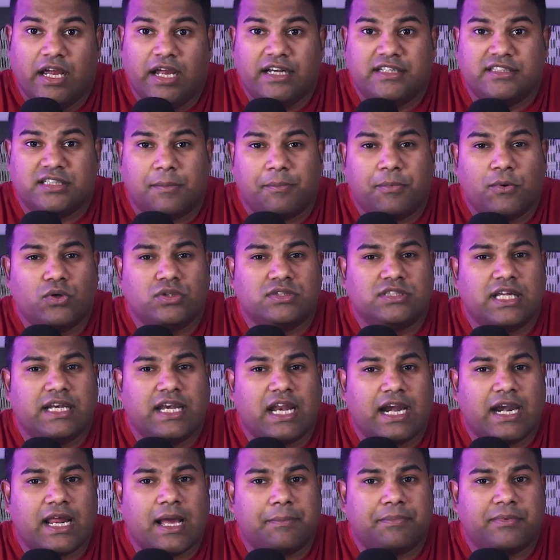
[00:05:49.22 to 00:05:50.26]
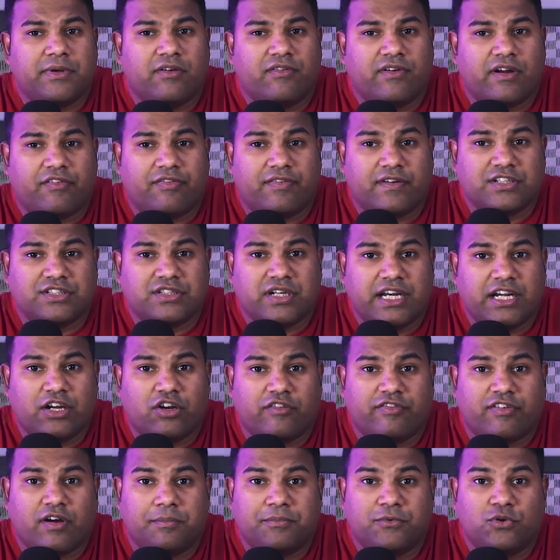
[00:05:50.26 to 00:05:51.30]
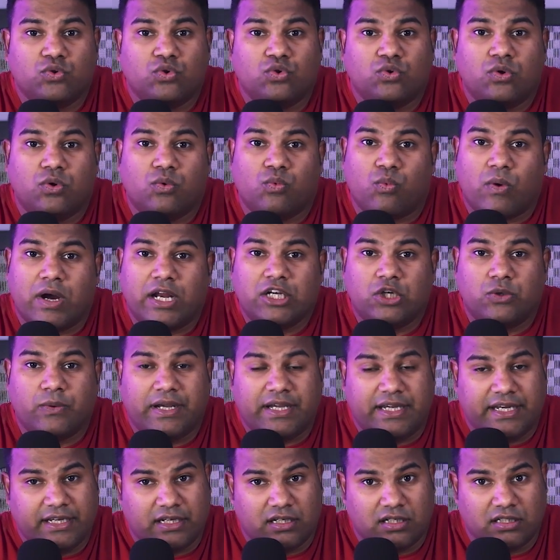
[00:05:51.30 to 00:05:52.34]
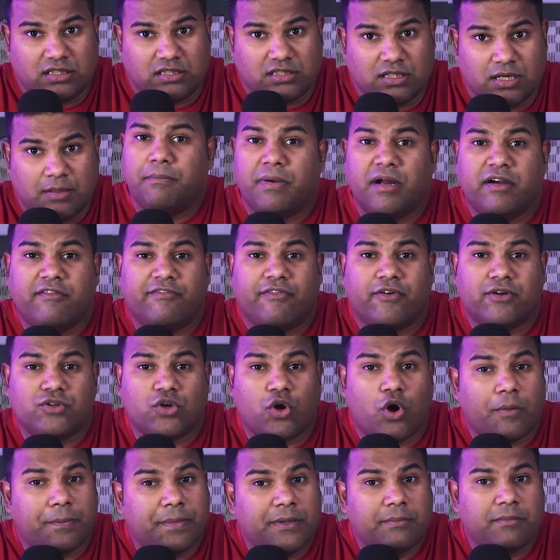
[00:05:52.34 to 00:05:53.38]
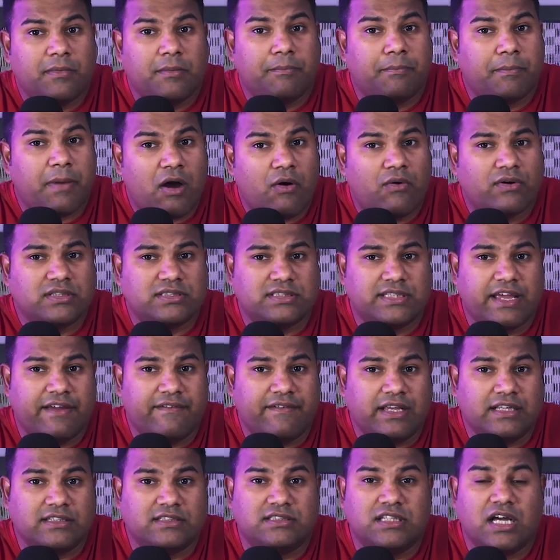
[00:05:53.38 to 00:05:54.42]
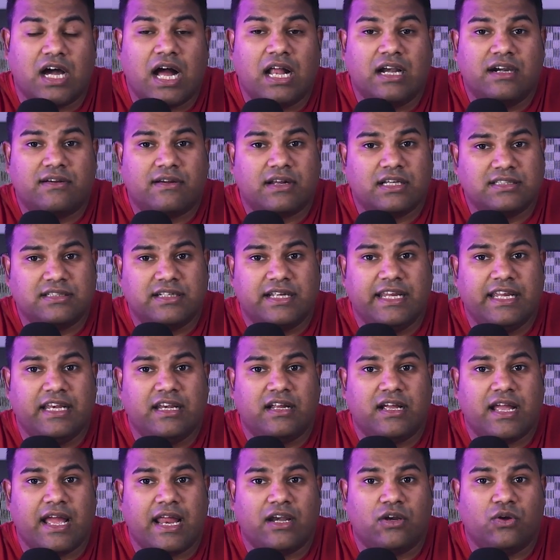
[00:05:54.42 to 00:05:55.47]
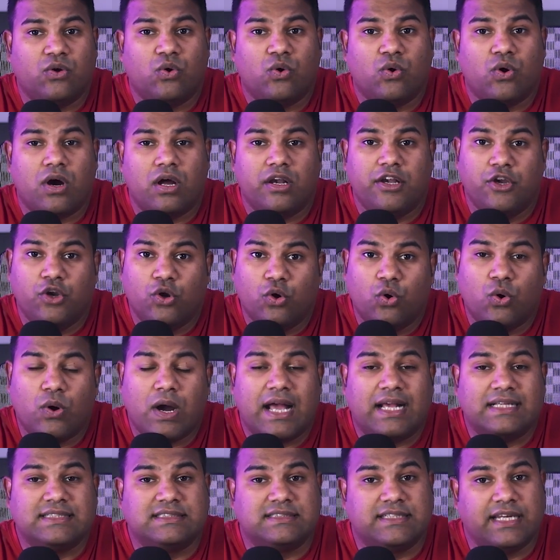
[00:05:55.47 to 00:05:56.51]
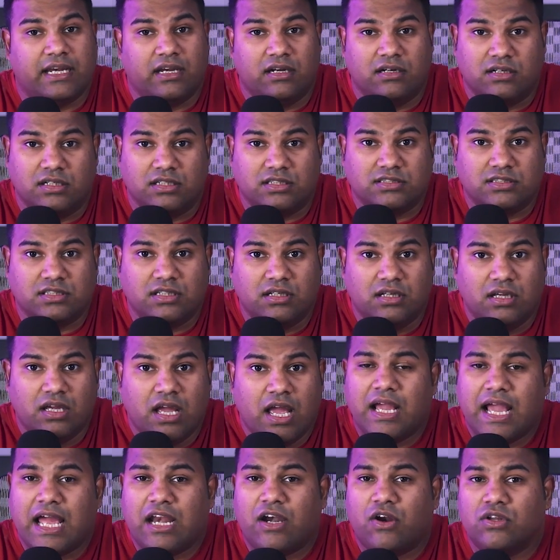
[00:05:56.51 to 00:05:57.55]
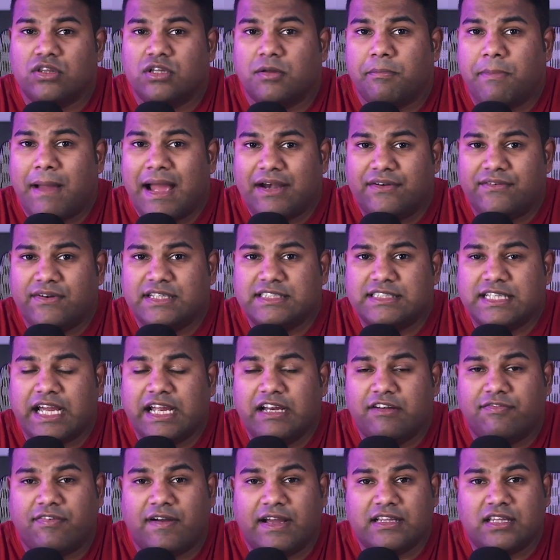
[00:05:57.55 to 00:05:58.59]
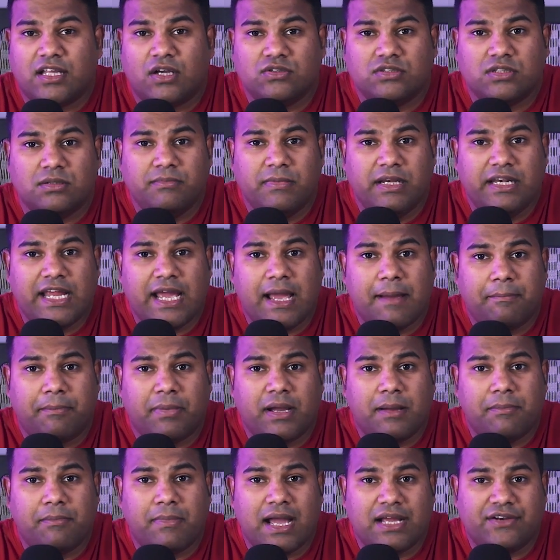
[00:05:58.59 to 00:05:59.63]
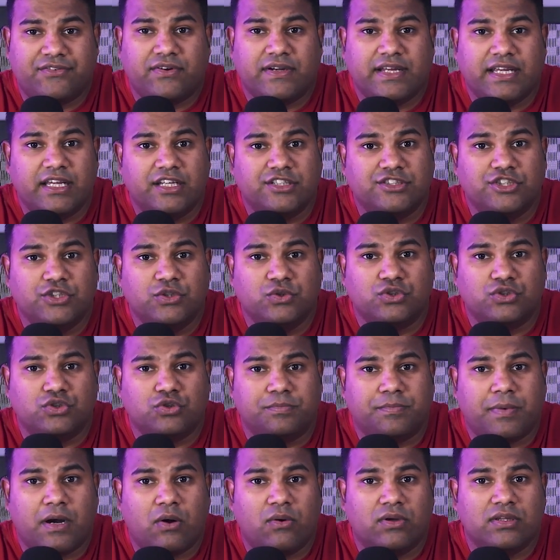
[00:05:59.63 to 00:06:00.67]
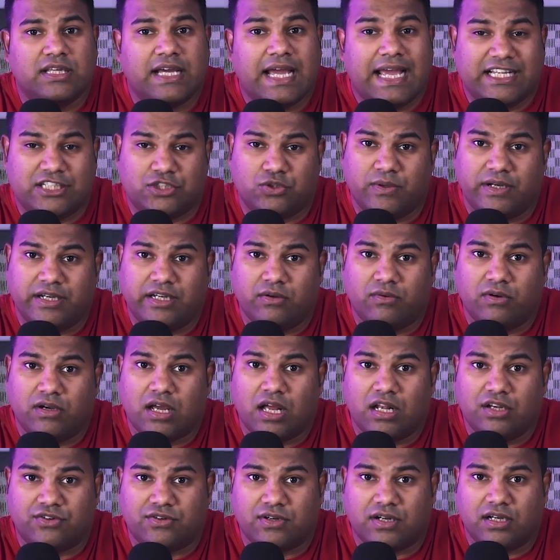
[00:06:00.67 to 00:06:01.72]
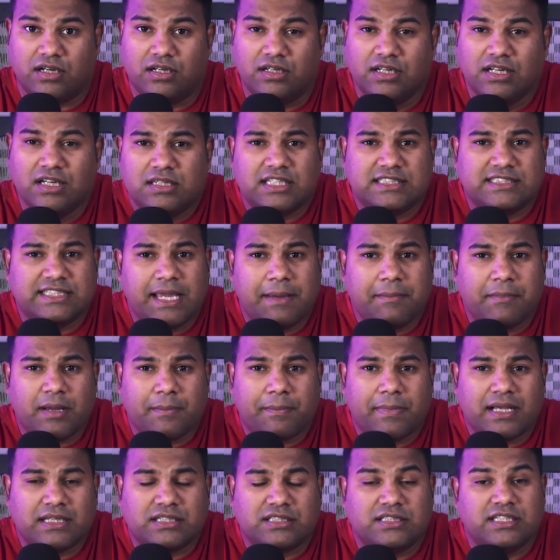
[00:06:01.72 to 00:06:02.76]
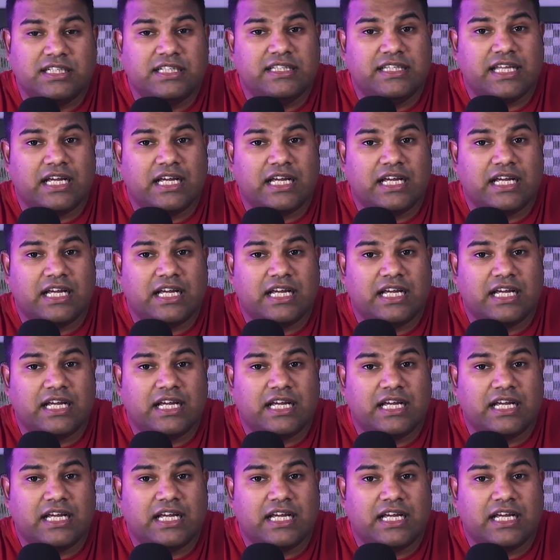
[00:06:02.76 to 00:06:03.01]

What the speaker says: It supports an adaptive refresh rate of up to 120Hz, but for the optimum power savings, the Ultra screen can go low as 10Hz. And on the battery side, 5000 mAh battery is used to power the S21 Ultra, the same capacity